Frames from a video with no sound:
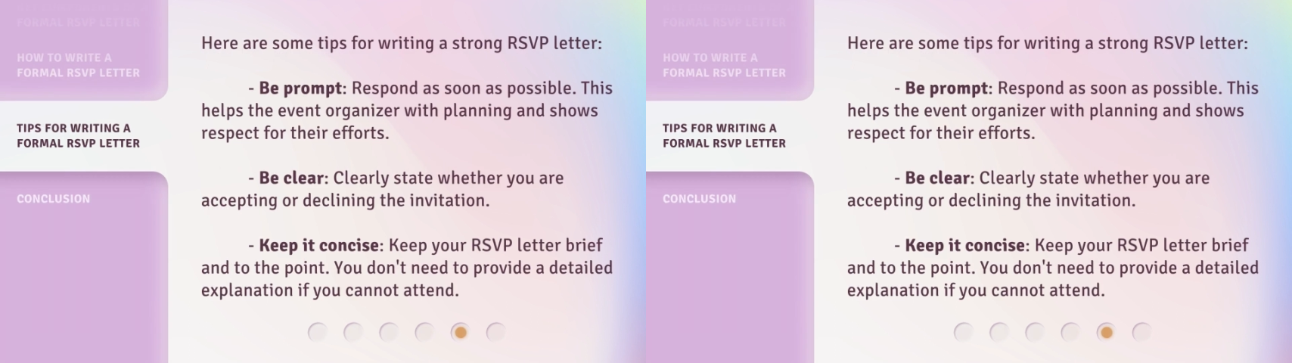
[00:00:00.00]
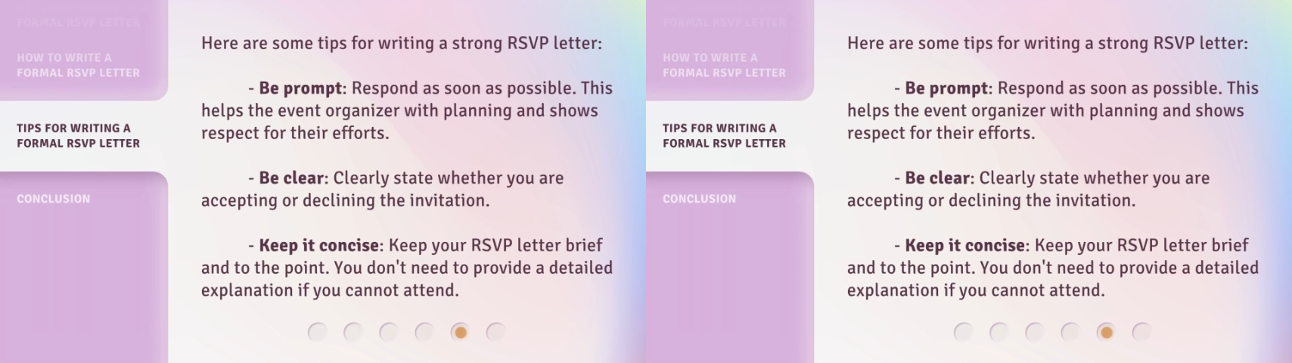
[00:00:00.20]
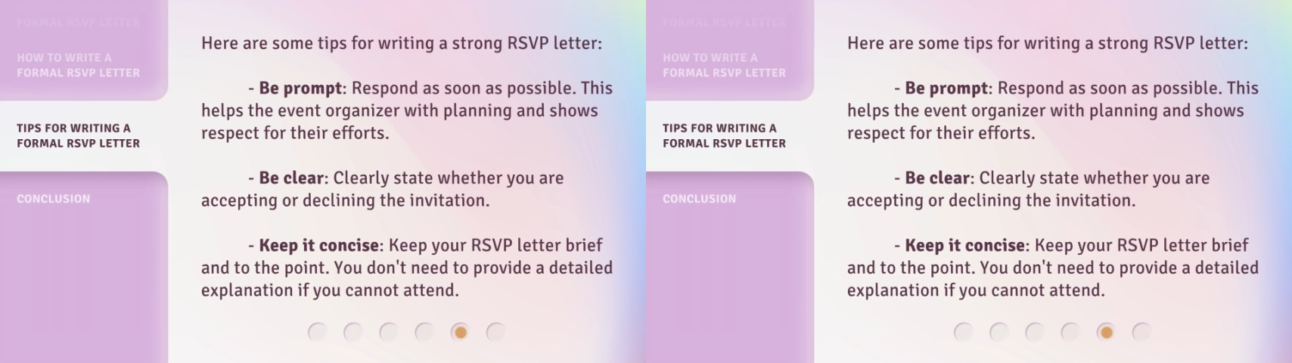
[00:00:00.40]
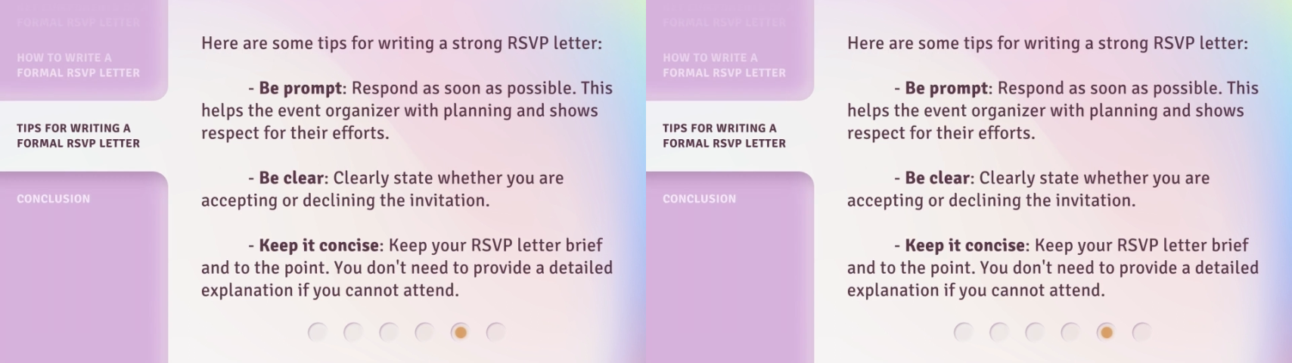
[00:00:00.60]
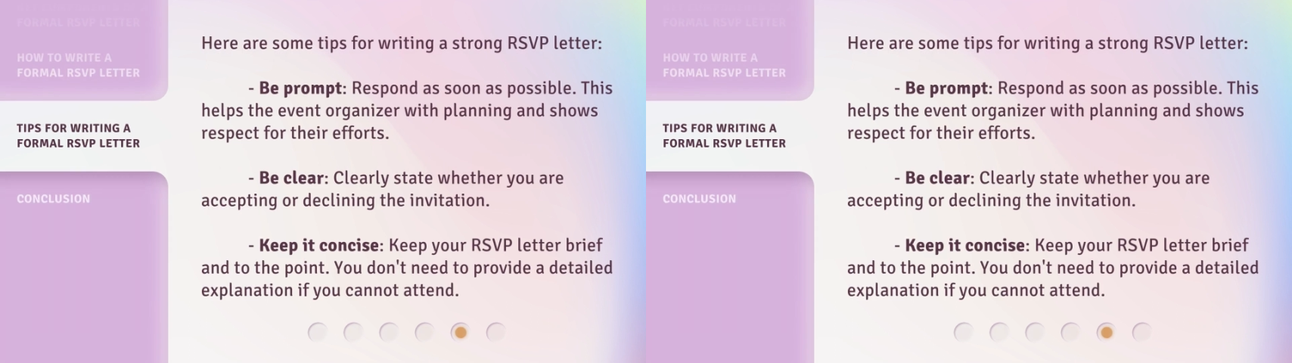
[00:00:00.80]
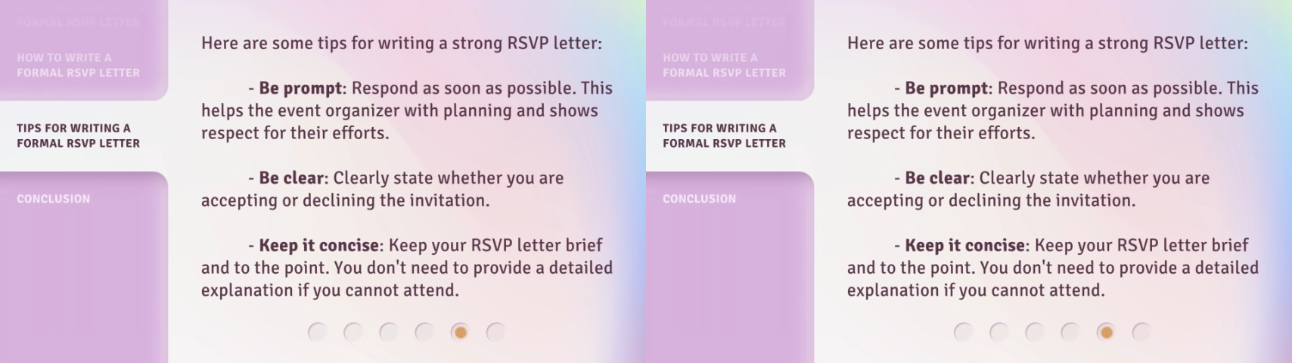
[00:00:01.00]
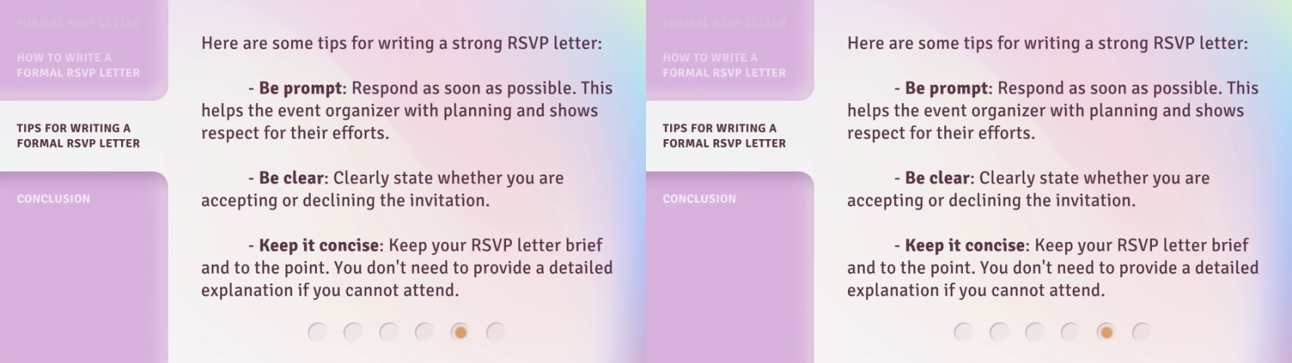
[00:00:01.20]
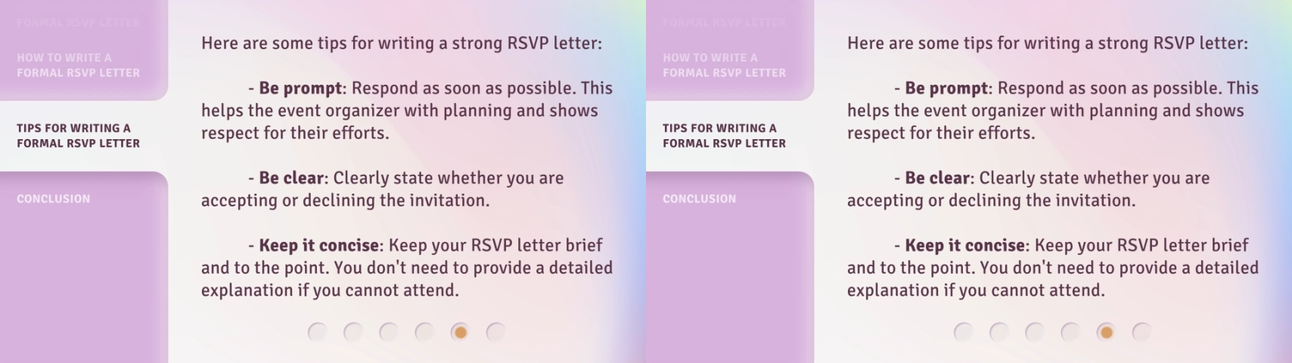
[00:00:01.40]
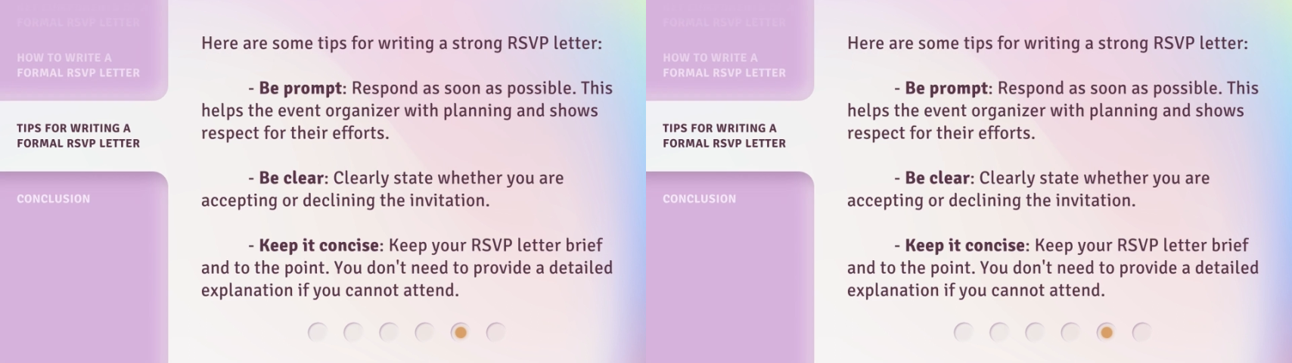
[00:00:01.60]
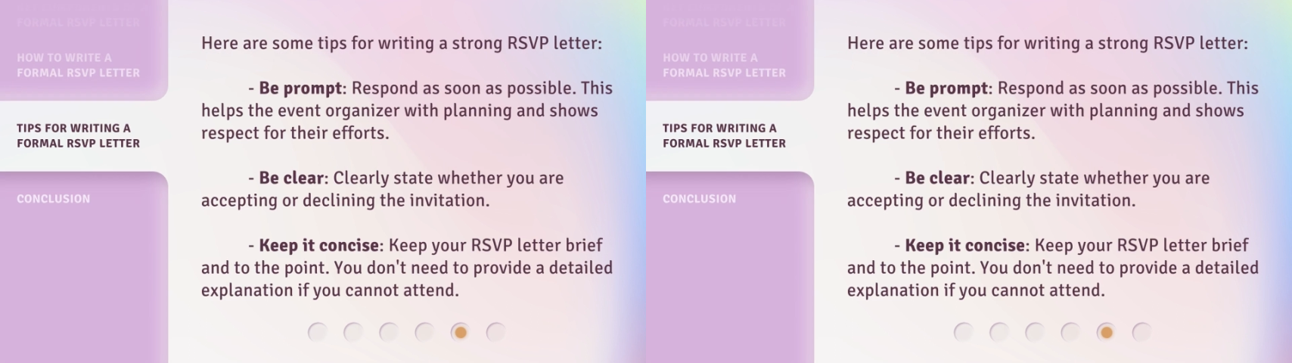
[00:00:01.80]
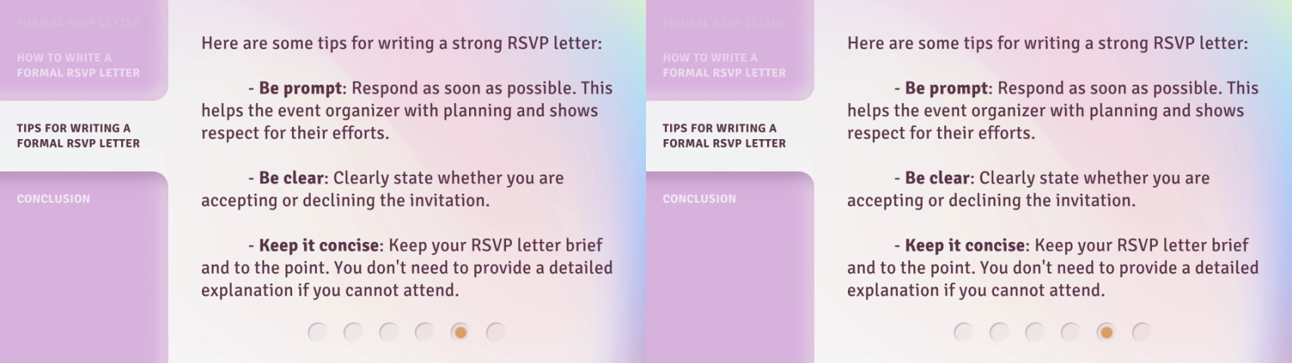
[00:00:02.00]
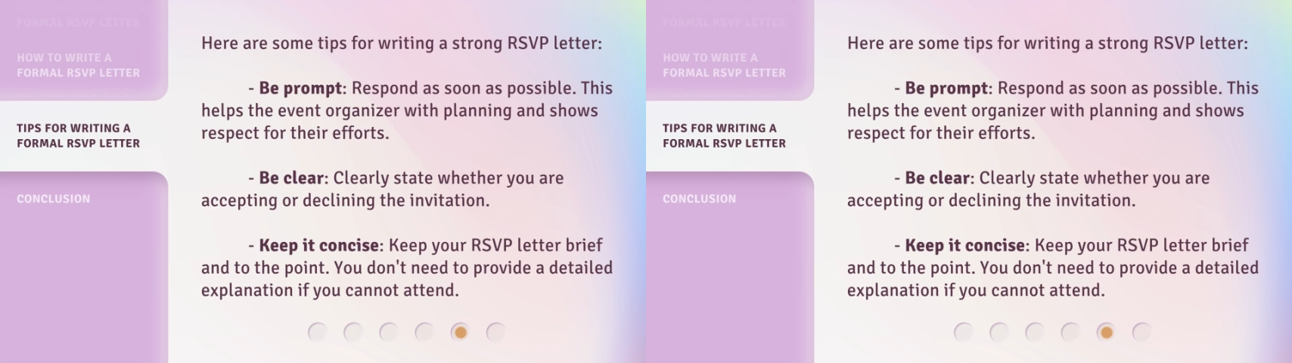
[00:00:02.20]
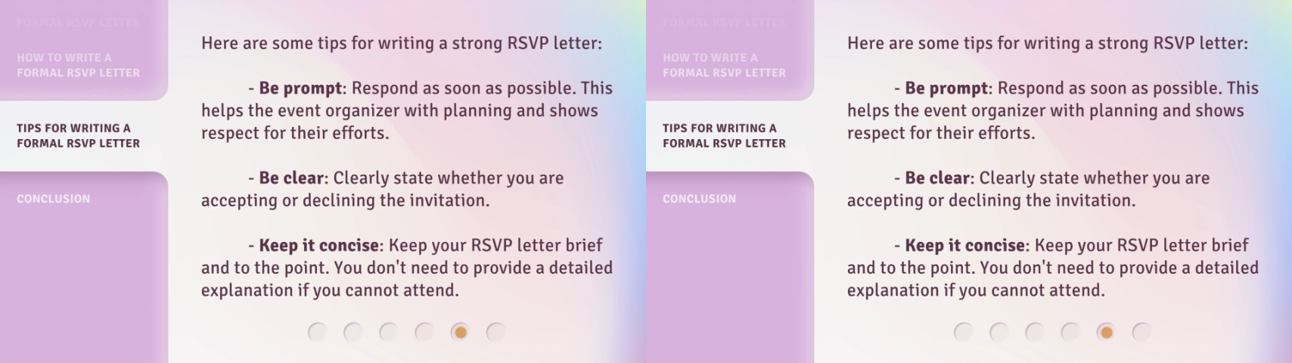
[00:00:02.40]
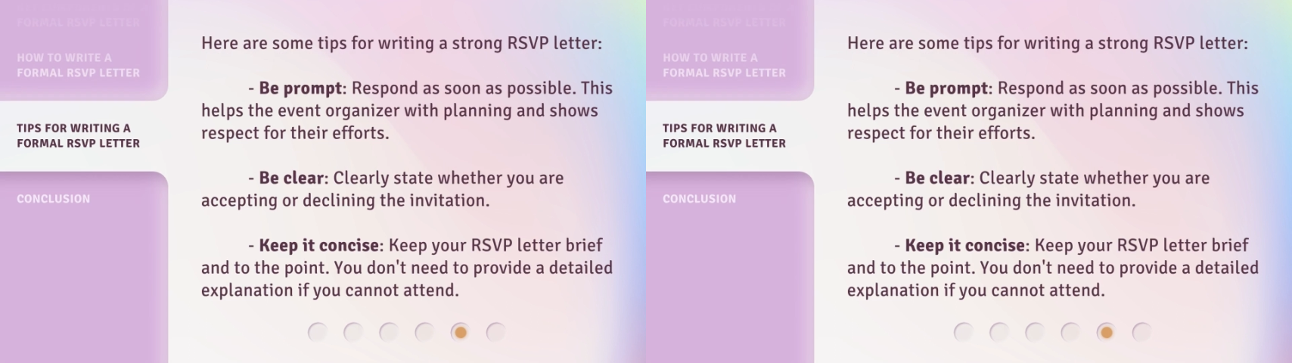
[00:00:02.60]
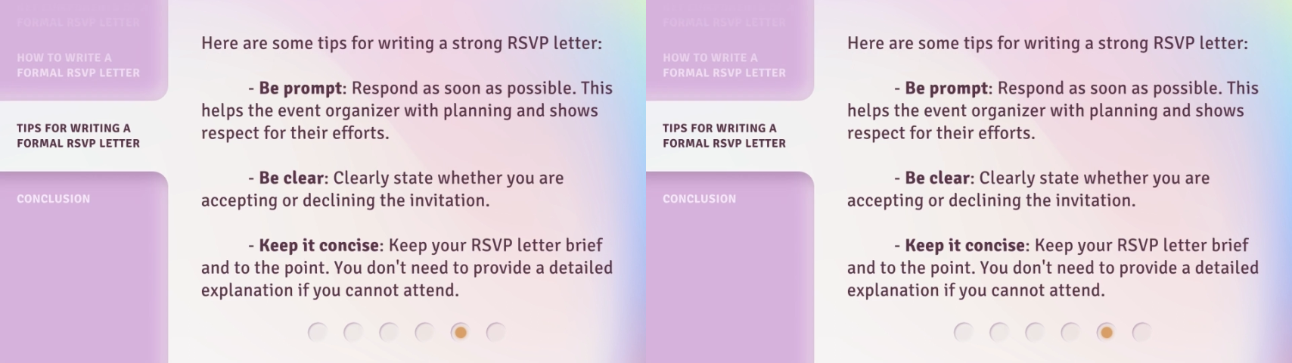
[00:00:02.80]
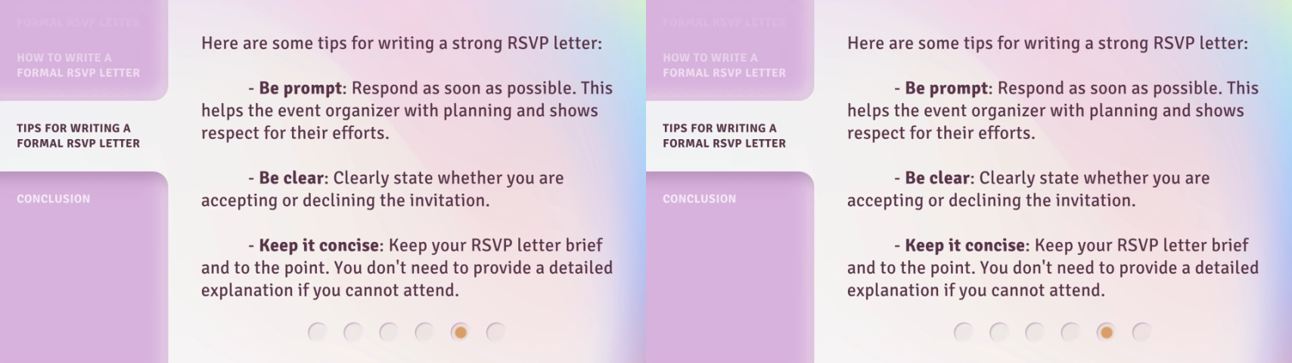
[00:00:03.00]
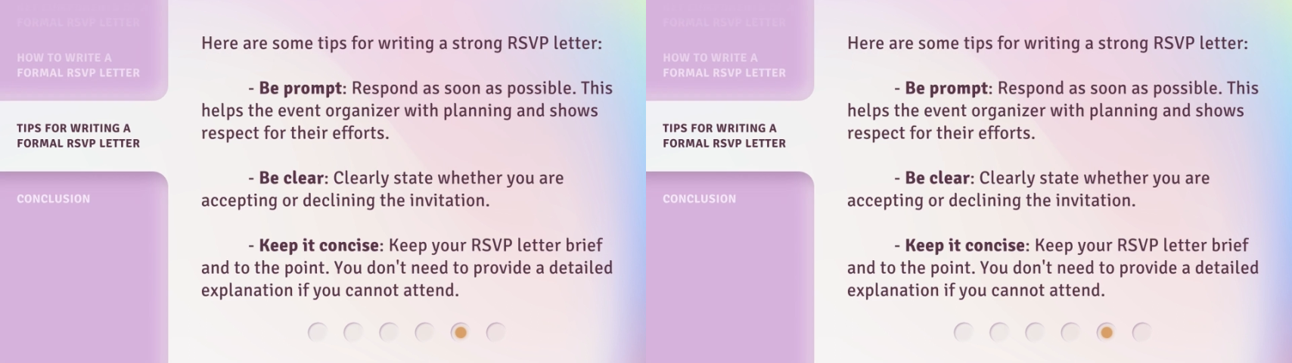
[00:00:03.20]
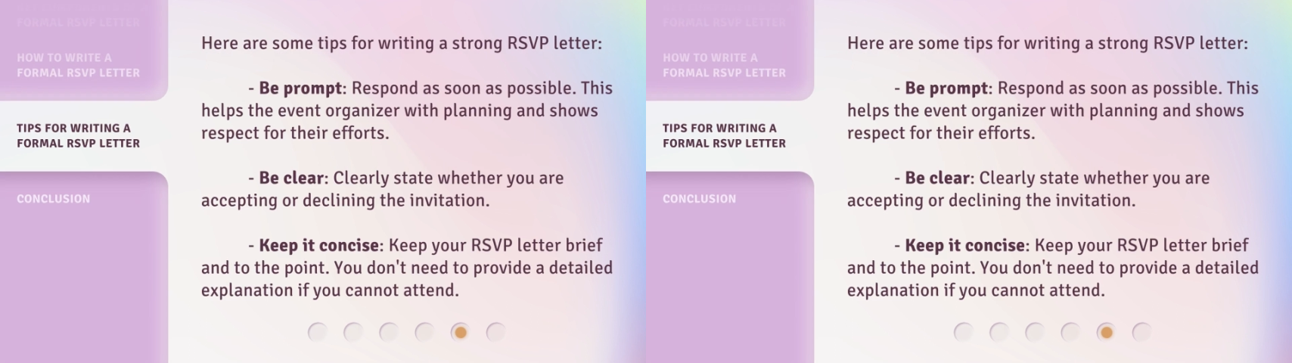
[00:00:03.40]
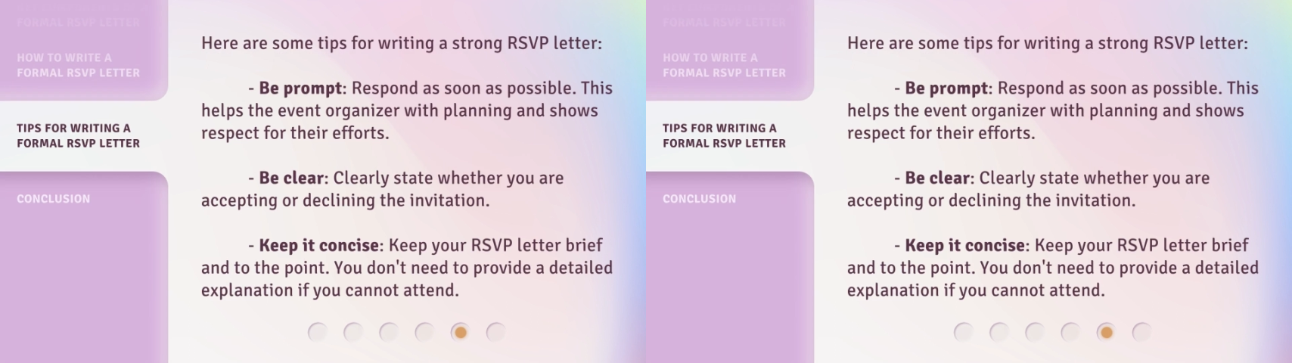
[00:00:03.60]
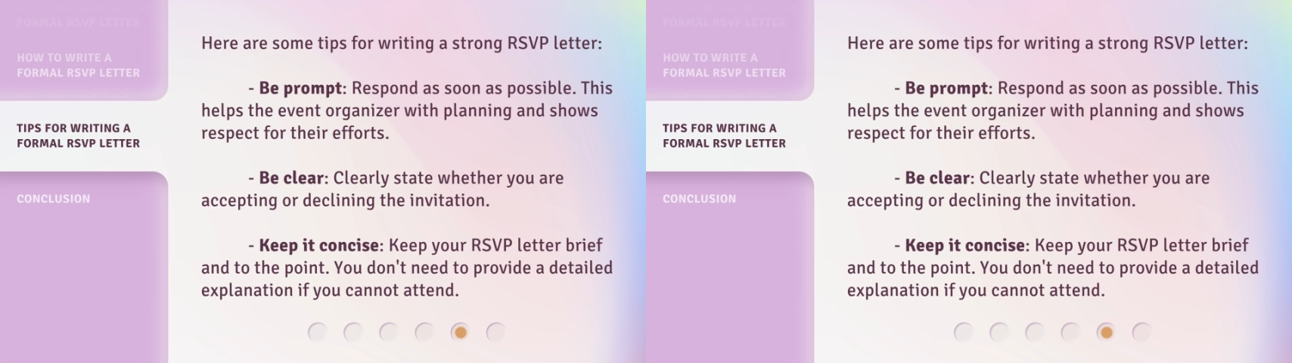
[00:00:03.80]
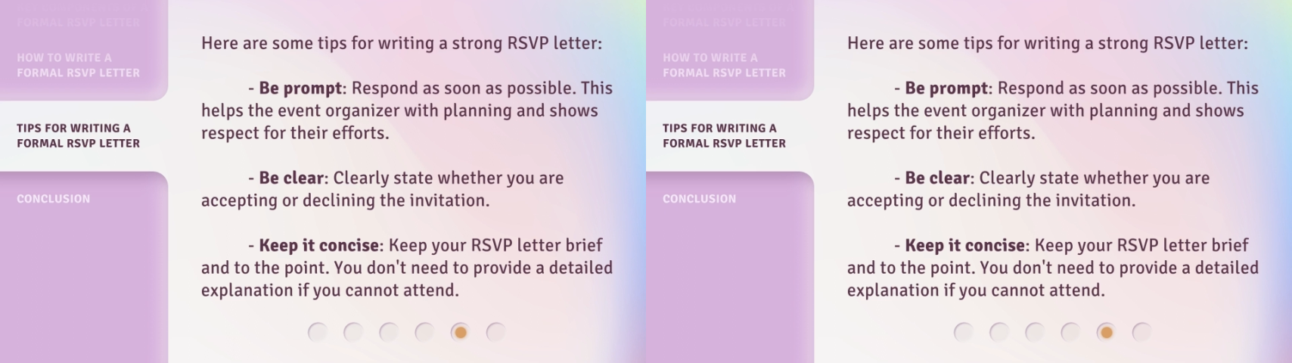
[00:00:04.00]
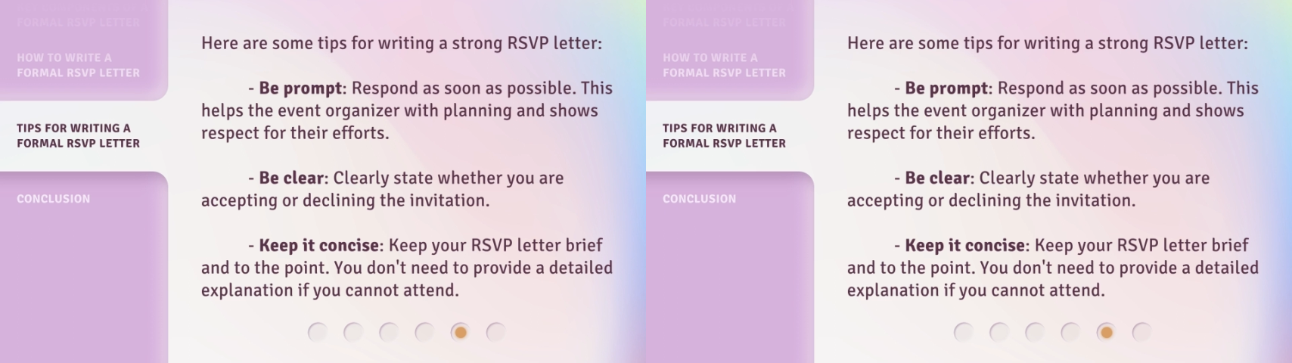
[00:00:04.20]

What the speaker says: [unreadable: no face in view]